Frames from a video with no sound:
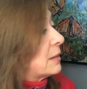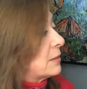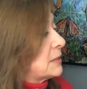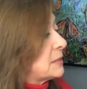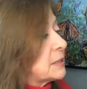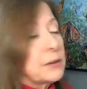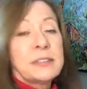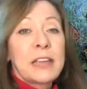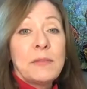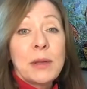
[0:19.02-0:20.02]
this
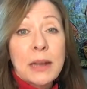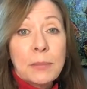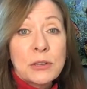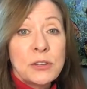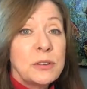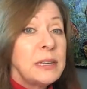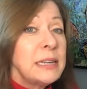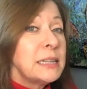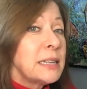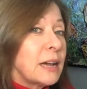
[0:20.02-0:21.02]
series gave me an opportunity
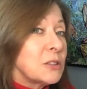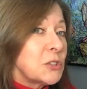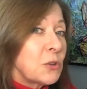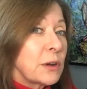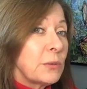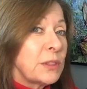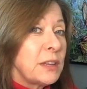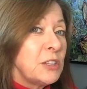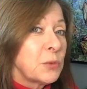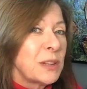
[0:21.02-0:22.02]
to tell a story with
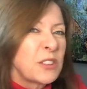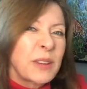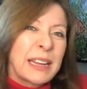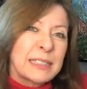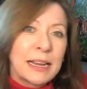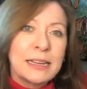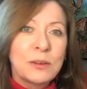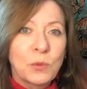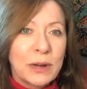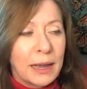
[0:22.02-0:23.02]
each one. So it kind of tied
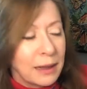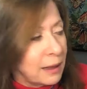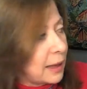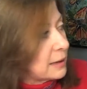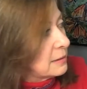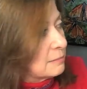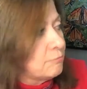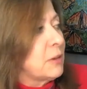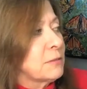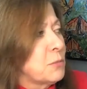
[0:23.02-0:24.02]
in what I had
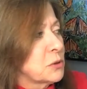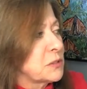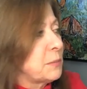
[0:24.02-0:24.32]
done most of my